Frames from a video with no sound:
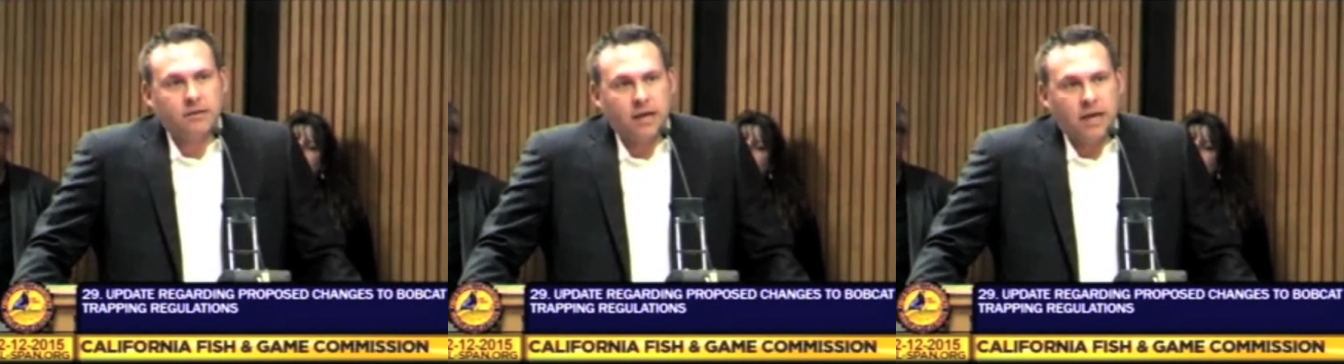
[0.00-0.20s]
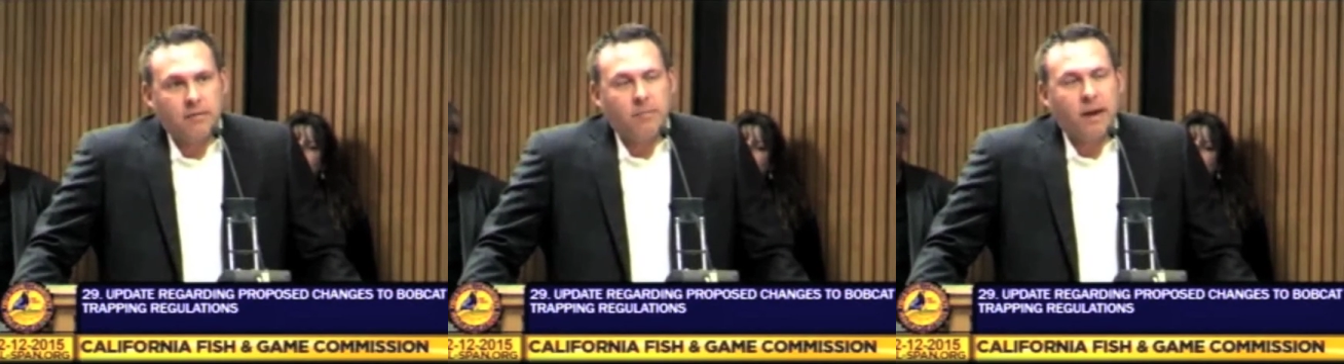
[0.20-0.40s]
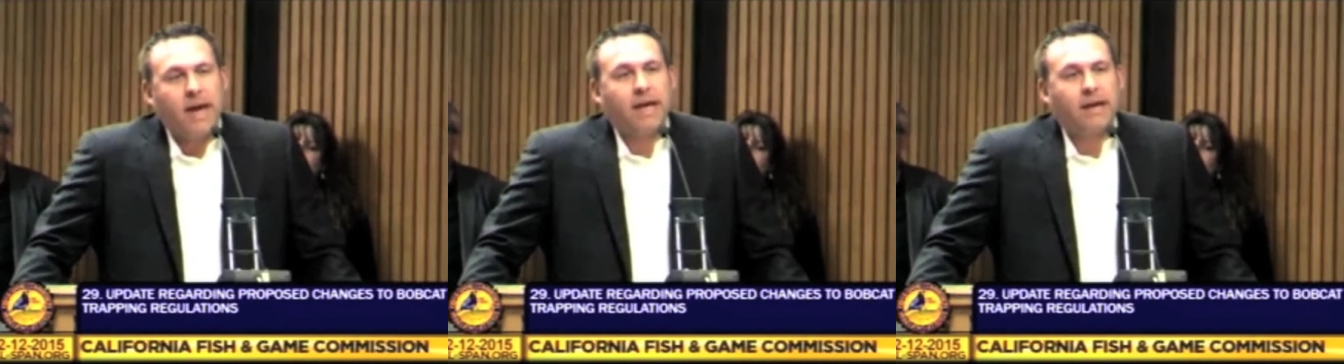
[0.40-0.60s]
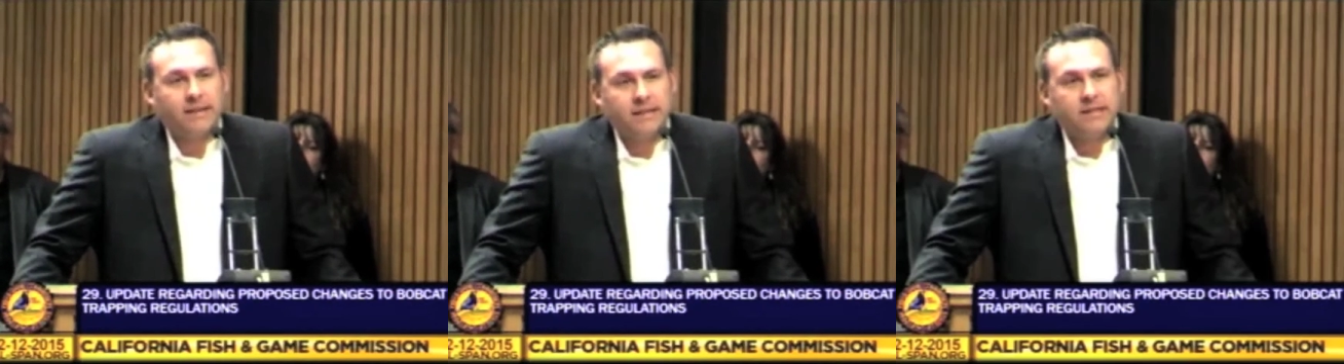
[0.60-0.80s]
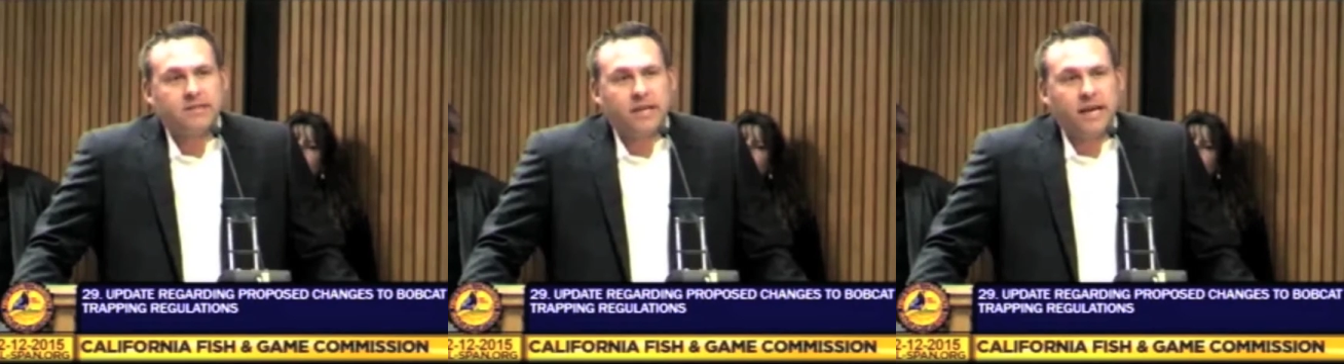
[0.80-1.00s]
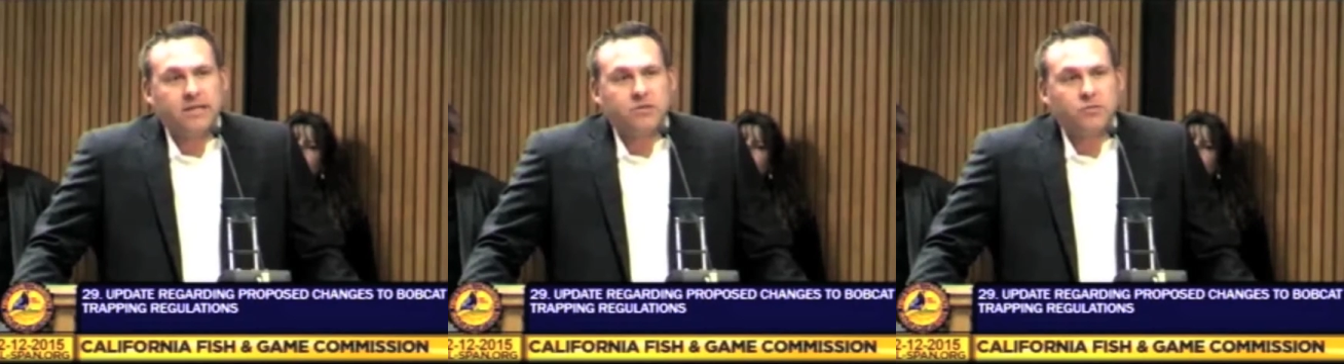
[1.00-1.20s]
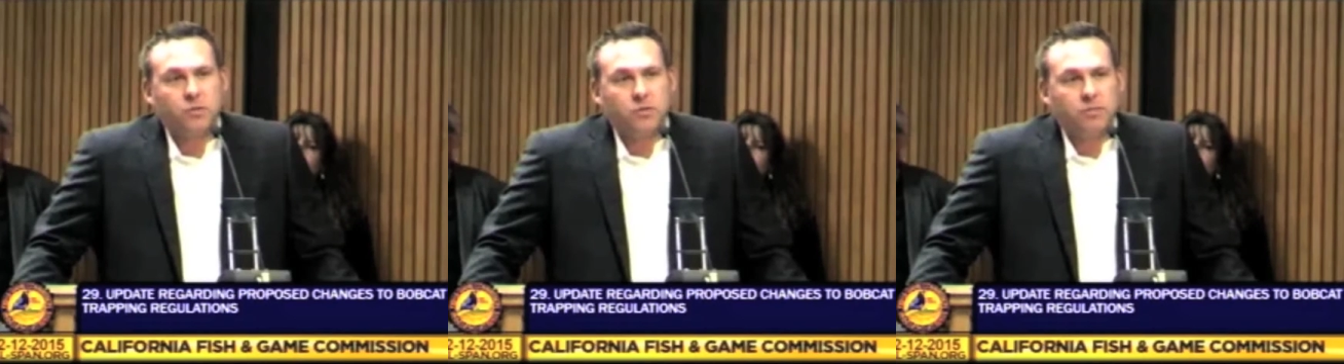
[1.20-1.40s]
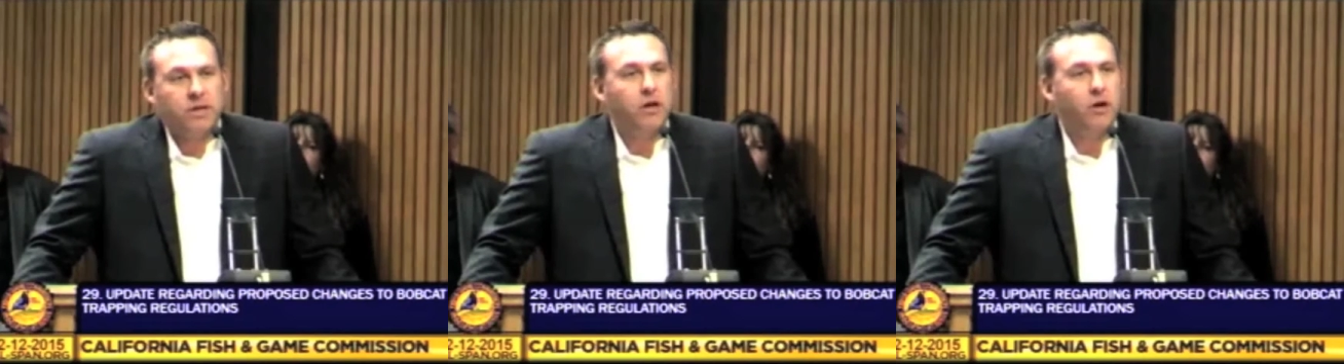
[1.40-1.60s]
a ban in this case
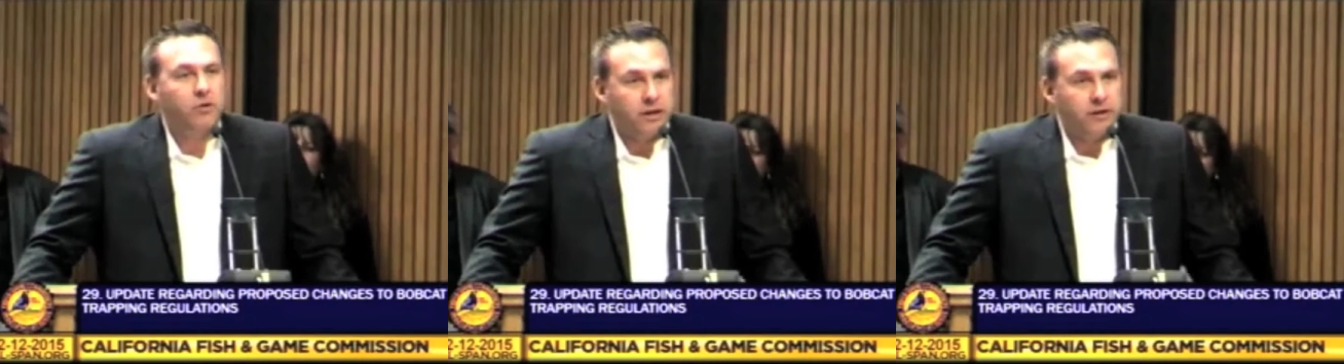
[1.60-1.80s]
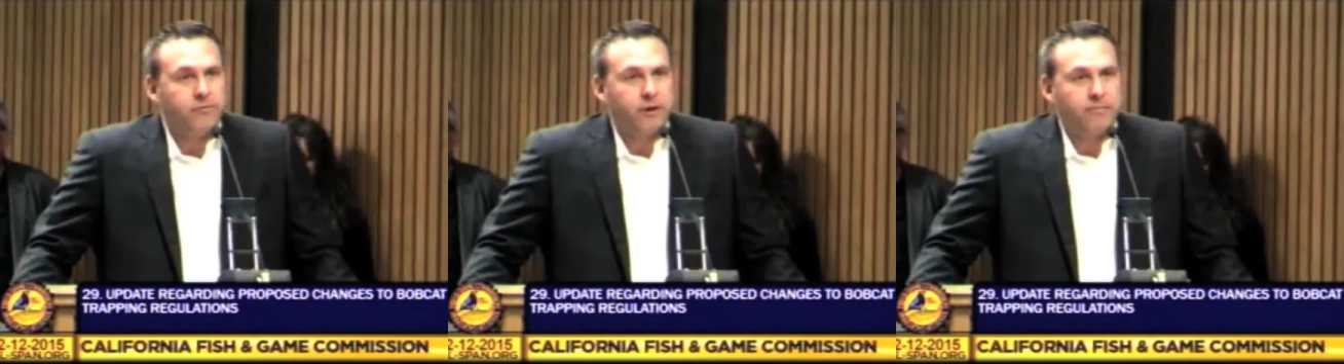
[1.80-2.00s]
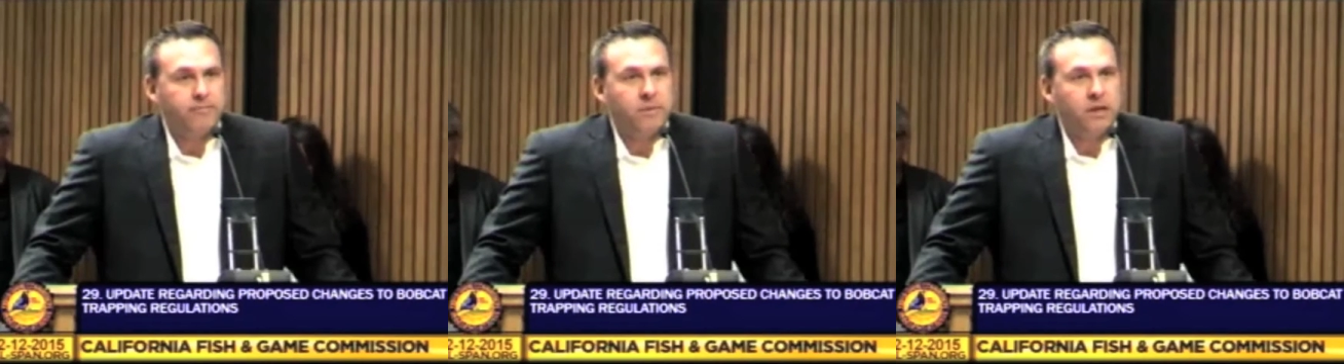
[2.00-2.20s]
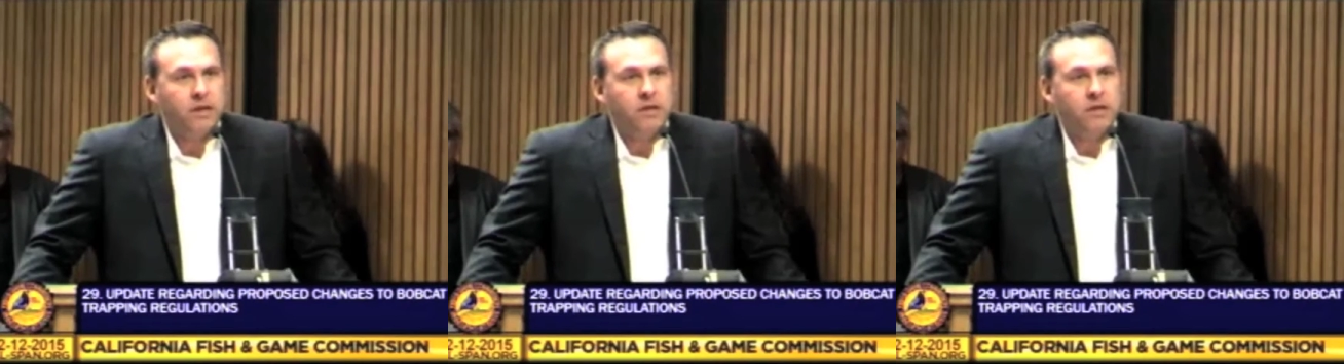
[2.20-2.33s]
would be no different.